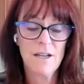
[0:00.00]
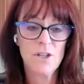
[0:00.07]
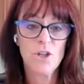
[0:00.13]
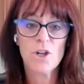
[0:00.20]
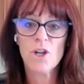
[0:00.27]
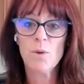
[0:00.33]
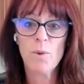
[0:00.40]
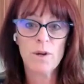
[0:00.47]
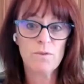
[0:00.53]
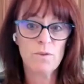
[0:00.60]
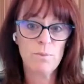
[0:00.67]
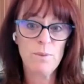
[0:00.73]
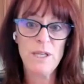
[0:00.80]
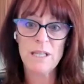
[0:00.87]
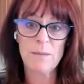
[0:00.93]
You're going to want to
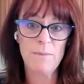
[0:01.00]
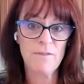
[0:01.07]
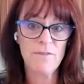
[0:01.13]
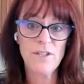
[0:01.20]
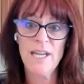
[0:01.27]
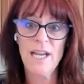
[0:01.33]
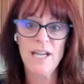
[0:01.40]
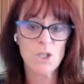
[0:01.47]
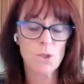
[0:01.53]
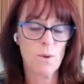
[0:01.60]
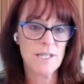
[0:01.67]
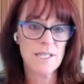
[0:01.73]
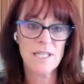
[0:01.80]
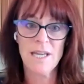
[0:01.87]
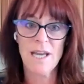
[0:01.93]
repeat them every day,
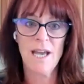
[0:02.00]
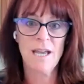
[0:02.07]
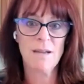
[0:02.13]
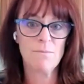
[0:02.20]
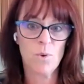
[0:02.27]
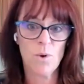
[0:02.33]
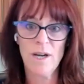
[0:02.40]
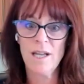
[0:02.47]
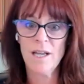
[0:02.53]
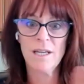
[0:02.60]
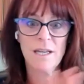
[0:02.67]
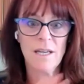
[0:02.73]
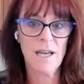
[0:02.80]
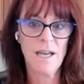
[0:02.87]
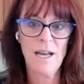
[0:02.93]
twice a day, morning
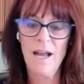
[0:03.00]
and night.